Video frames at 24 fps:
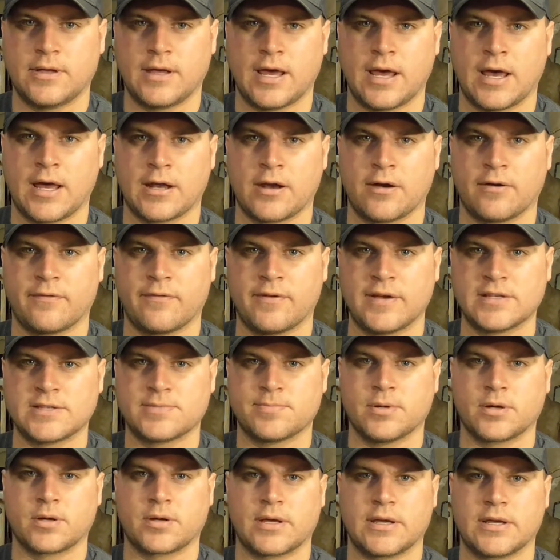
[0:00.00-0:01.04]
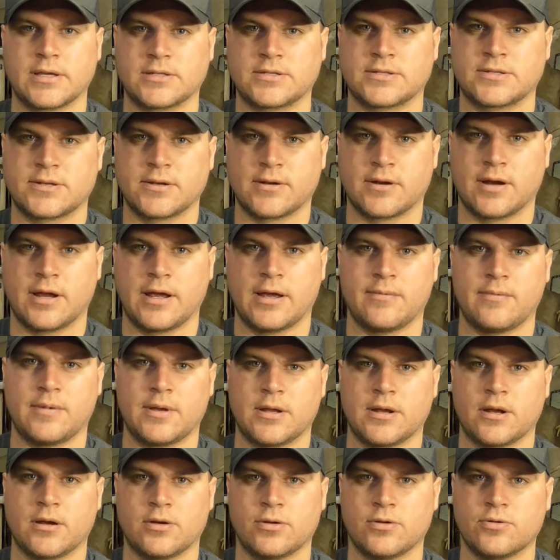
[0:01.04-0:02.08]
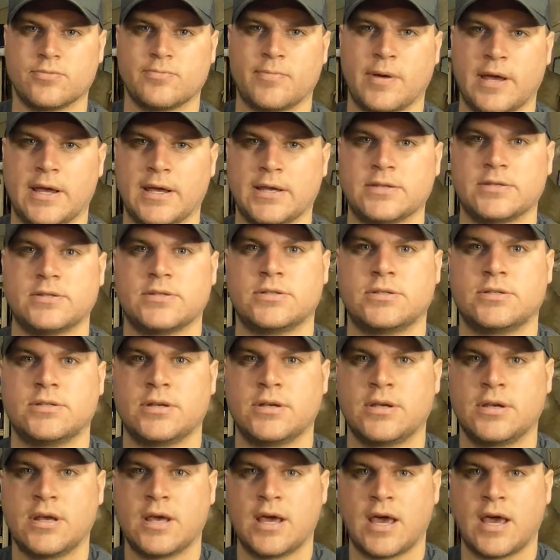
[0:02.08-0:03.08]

on our Facebook, Instagram, and our new page